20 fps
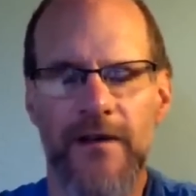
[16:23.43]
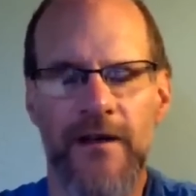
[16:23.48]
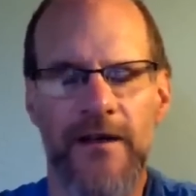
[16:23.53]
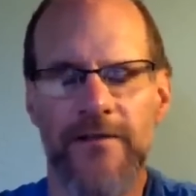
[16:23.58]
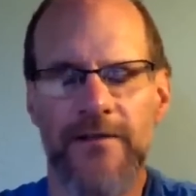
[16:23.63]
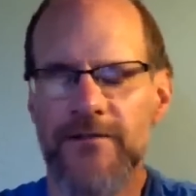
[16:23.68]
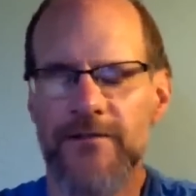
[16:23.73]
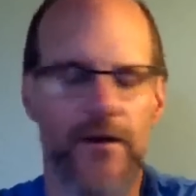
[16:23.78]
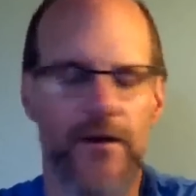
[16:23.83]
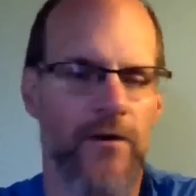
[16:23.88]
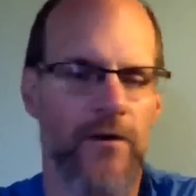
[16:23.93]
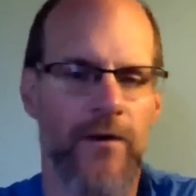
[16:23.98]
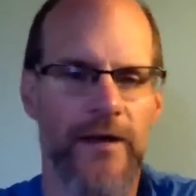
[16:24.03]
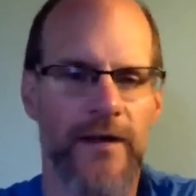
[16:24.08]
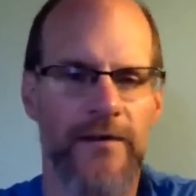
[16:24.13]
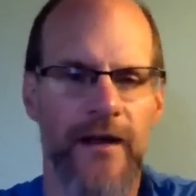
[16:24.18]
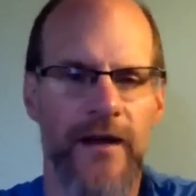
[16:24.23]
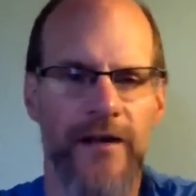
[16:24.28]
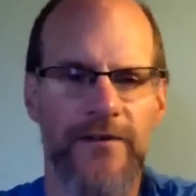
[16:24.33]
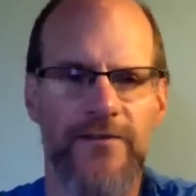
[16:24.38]
And so
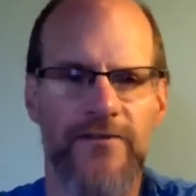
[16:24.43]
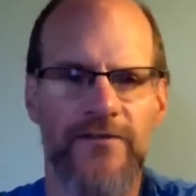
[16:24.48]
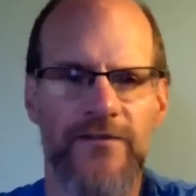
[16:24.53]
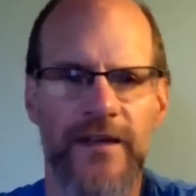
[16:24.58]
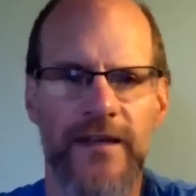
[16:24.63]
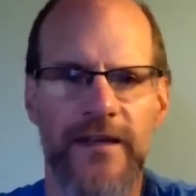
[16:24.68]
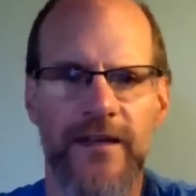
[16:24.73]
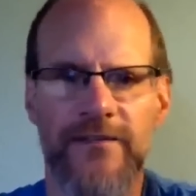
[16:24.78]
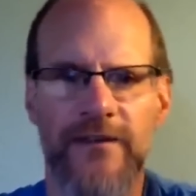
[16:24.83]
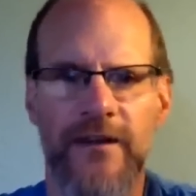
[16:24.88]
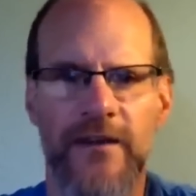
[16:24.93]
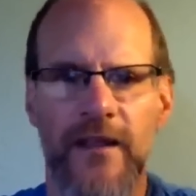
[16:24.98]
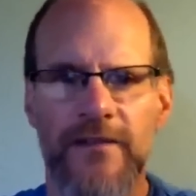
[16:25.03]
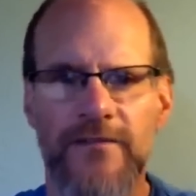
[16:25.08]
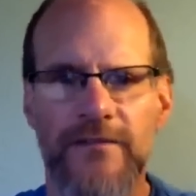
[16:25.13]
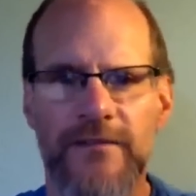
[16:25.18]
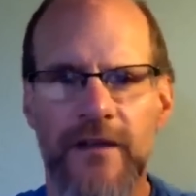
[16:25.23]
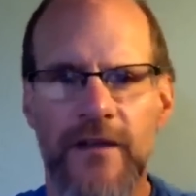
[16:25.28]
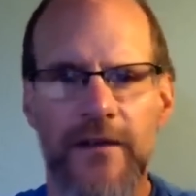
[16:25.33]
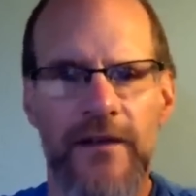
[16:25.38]
I, I just see it as an
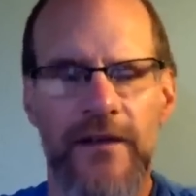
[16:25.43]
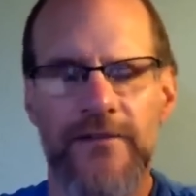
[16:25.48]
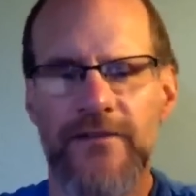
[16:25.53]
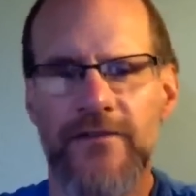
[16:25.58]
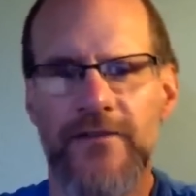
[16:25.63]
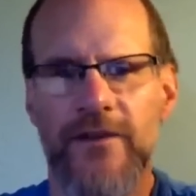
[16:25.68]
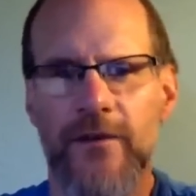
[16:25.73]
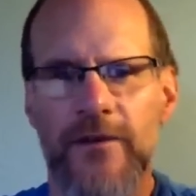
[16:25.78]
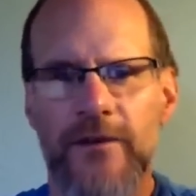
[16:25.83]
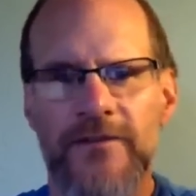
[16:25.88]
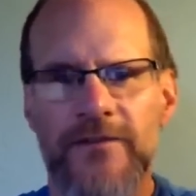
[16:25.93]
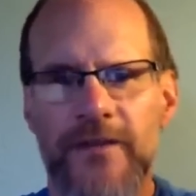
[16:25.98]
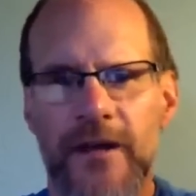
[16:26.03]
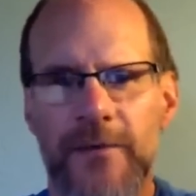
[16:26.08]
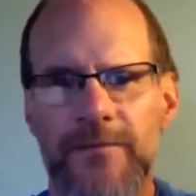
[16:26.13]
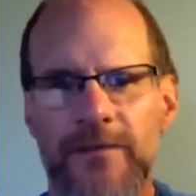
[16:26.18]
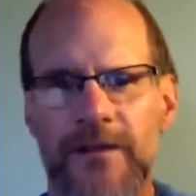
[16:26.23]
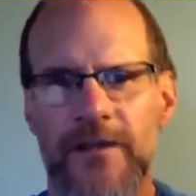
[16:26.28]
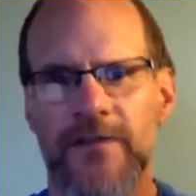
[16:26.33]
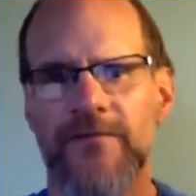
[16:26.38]
un unnecessary
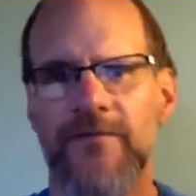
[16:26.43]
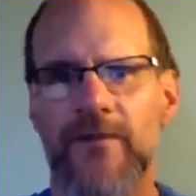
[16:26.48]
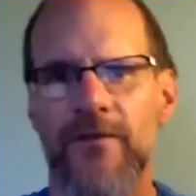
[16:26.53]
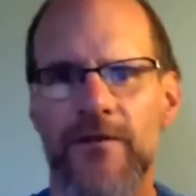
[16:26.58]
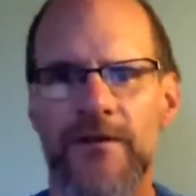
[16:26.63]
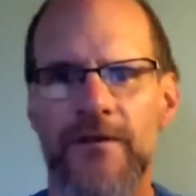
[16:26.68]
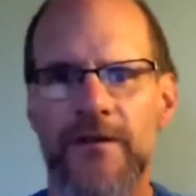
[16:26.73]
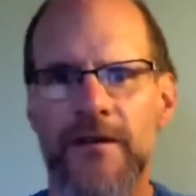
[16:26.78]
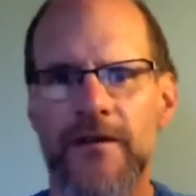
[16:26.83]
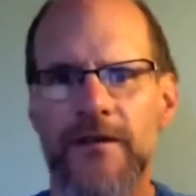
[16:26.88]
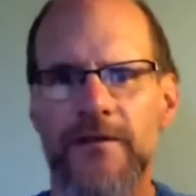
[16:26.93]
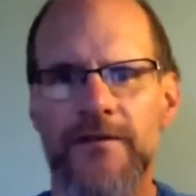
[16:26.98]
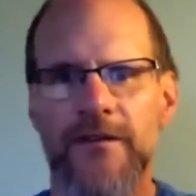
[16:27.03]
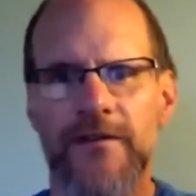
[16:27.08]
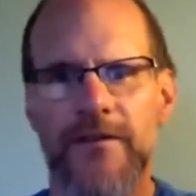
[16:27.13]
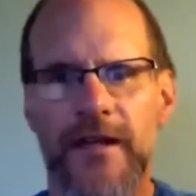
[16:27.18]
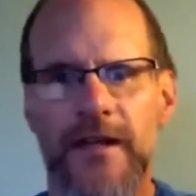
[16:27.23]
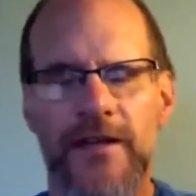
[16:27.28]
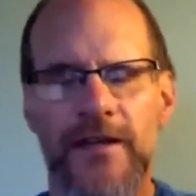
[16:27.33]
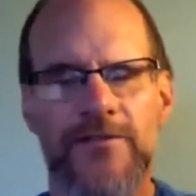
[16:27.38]
step to convert to
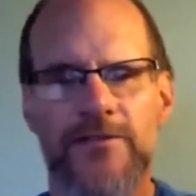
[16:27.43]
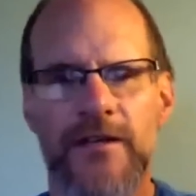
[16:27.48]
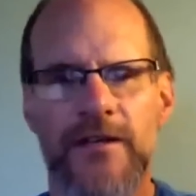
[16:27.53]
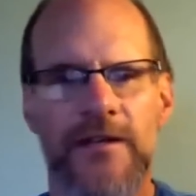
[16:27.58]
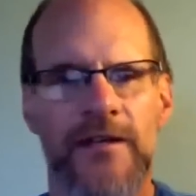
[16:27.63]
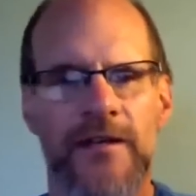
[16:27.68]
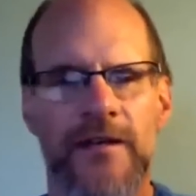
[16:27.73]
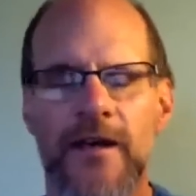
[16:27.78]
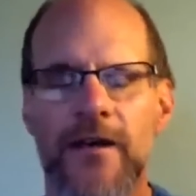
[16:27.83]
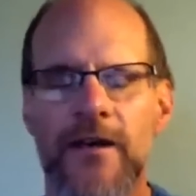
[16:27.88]
DNG.